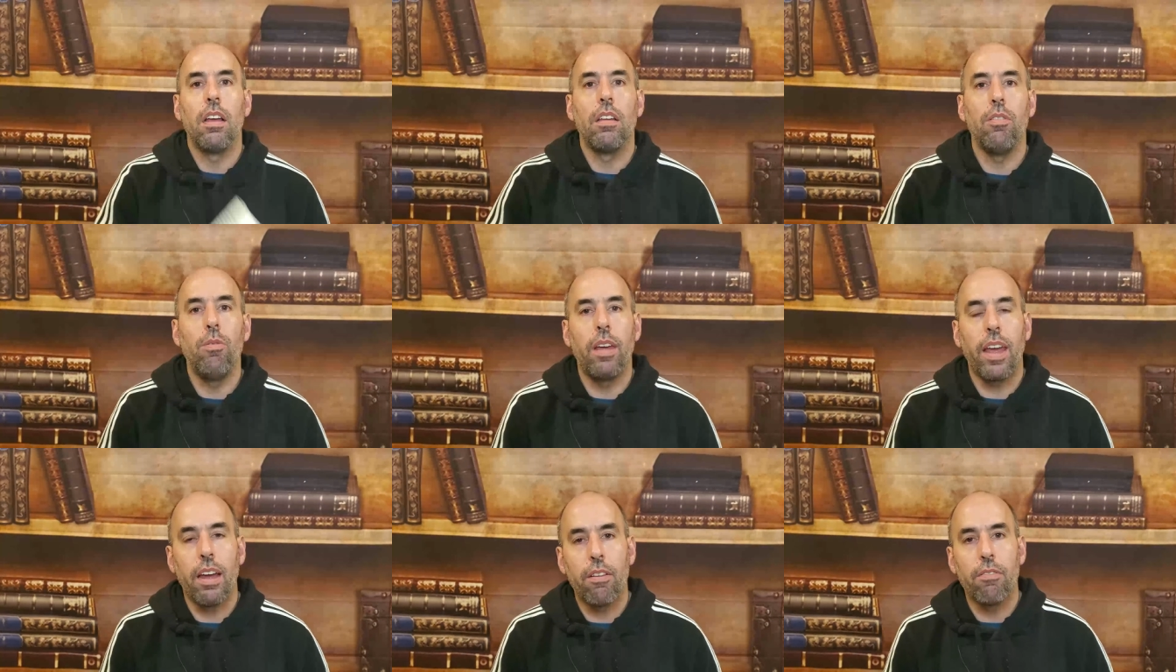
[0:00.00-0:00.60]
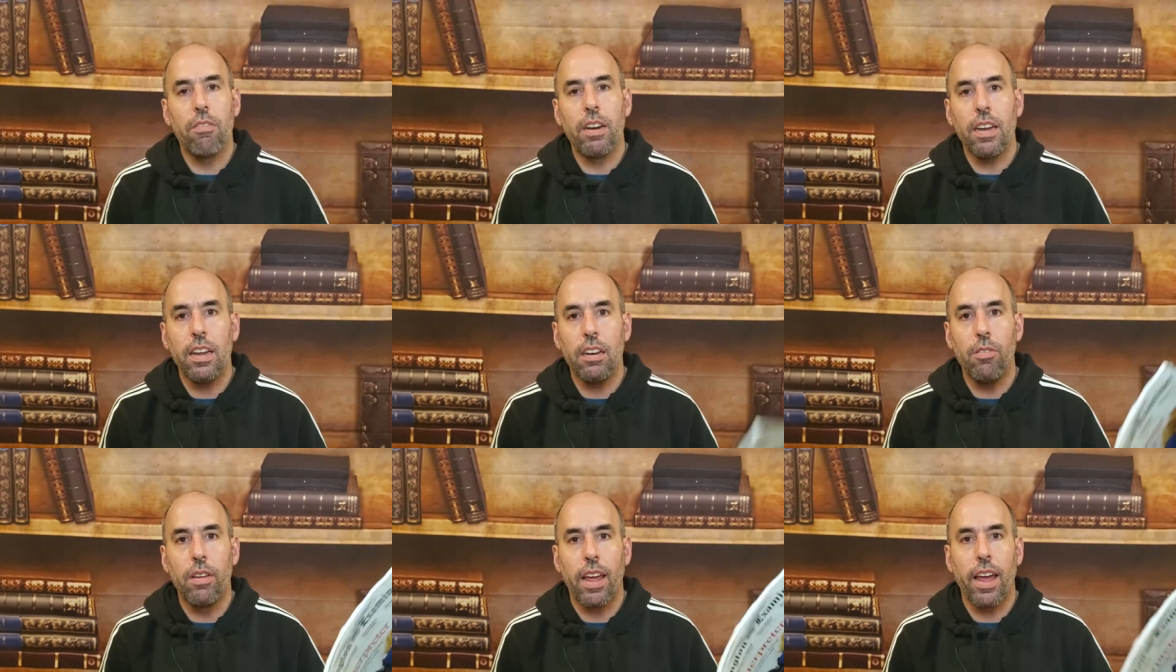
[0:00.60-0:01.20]
You can't
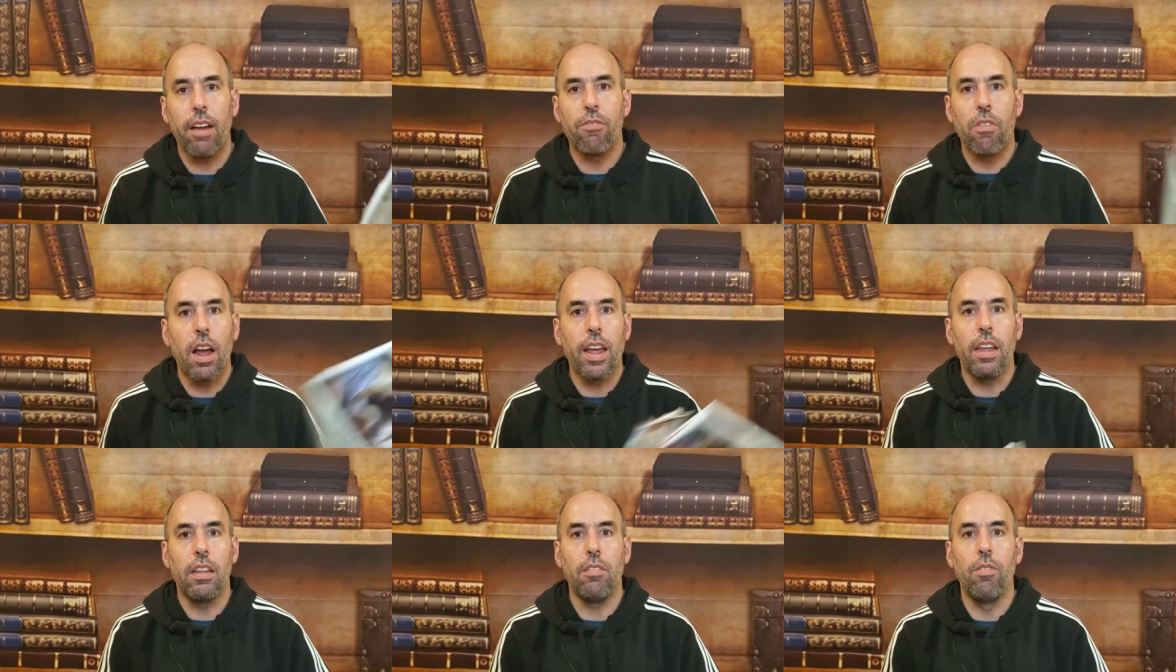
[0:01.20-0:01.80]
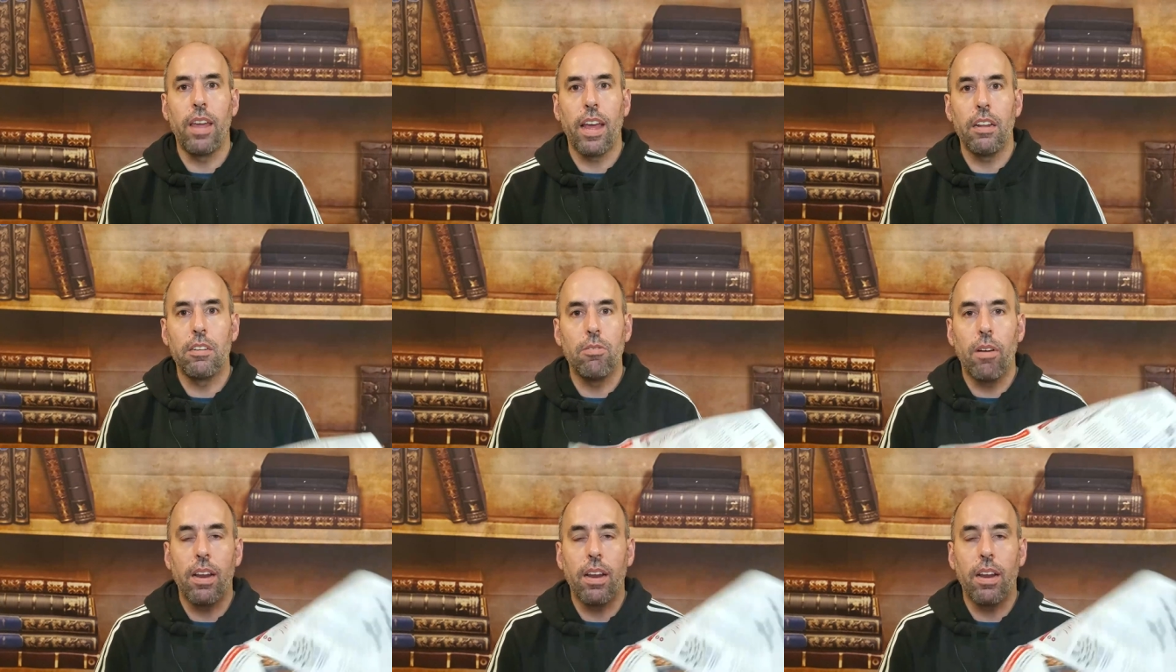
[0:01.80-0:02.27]
read. You can't write. You can't do